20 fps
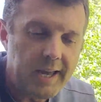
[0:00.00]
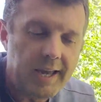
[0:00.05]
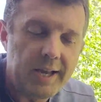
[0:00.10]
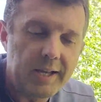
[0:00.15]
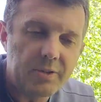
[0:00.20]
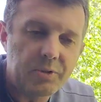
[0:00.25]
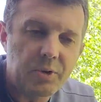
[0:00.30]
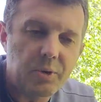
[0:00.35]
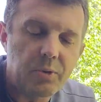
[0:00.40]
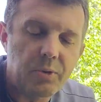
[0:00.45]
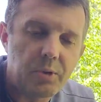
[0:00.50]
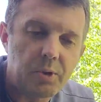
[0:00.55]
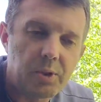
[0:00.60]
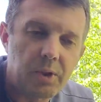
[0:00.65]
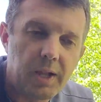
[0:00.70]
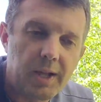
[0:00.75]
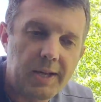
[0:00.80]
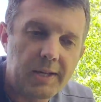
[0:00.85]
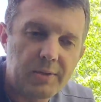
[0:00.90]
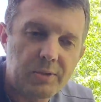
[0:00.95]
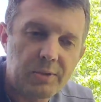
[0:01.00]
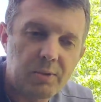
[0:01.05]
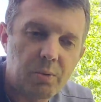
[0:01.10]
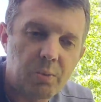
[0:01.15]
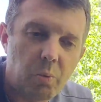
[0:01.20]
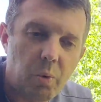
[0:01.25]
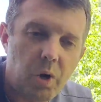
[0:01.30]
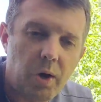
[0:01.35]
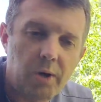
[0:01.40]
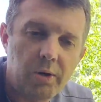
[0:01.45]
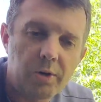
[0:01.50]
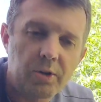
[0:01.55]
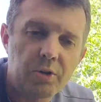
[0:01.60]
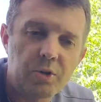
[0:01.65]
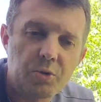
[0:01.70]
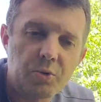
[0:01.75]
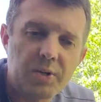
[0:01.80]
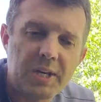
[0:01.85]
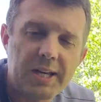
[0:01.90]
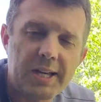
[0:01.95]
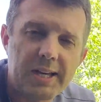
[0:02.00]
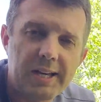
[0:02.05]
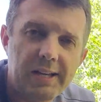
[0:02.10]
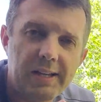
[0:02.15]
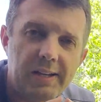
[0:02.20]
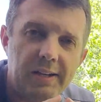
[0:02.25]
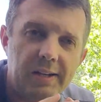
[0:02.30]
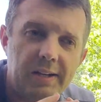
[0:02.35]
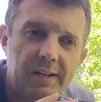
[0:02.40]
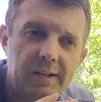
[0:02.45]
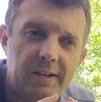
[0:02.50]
And so the less water you can